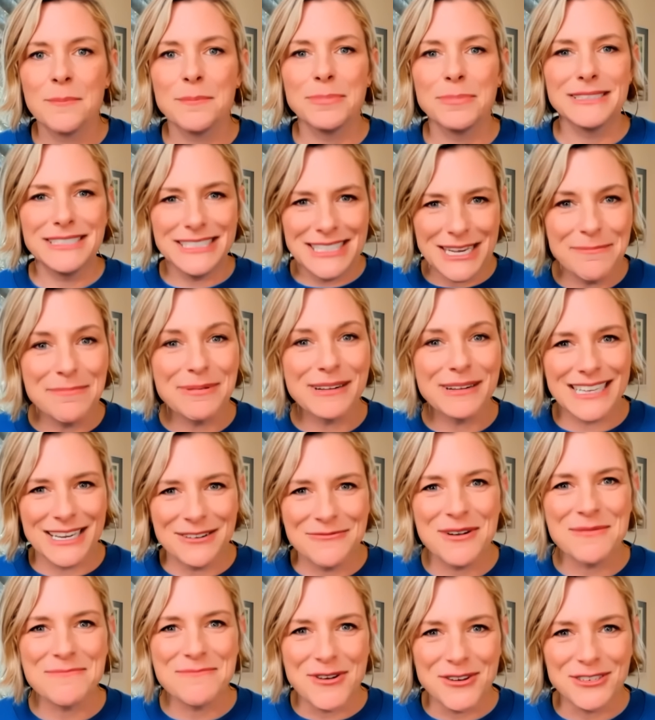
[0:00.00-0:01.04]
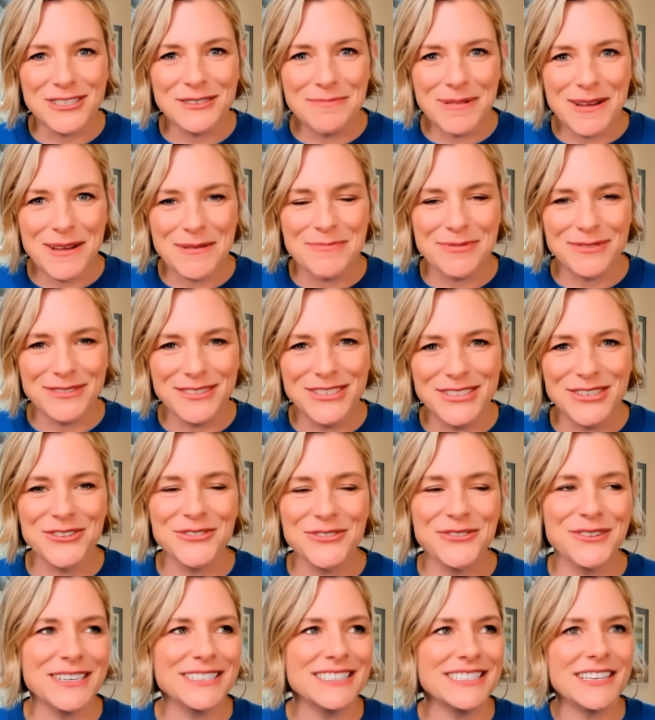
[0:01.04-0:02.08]
But typically what most people
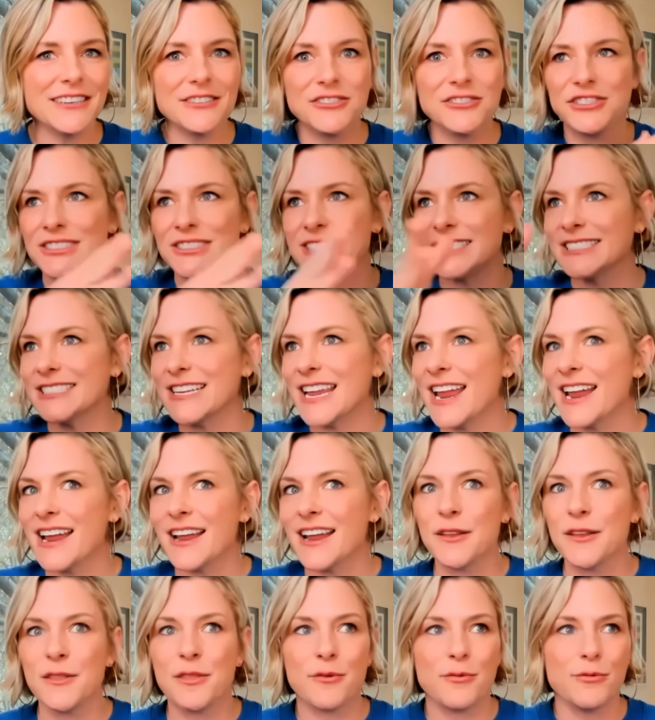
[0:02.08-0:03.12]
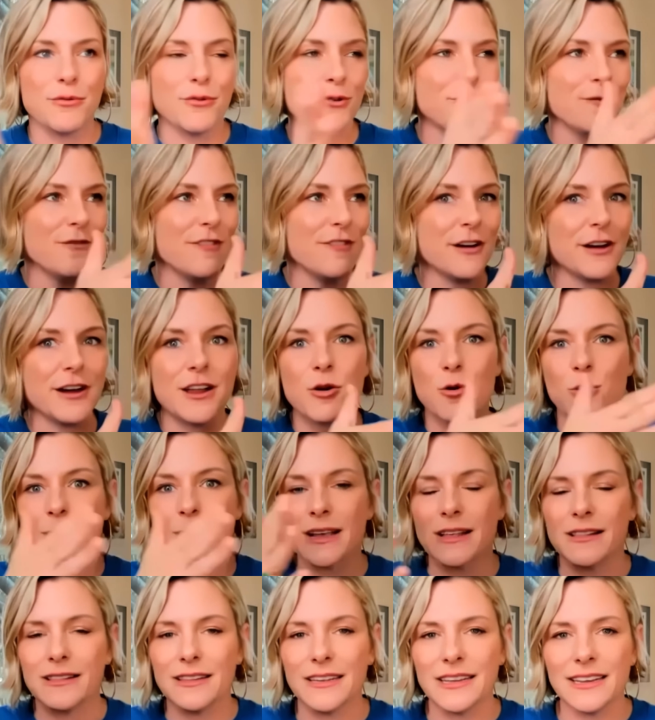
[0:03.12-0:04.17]
do is they'll just scan the room very
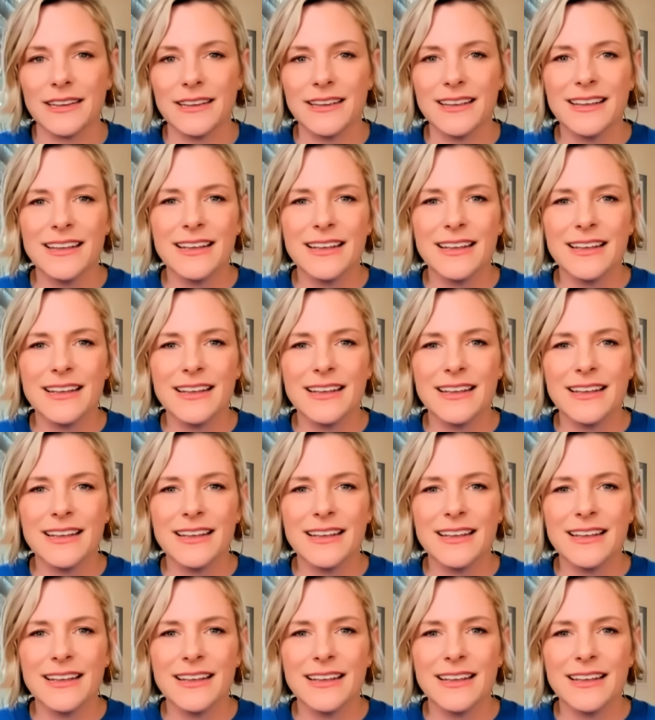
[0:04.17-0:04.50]
quickly.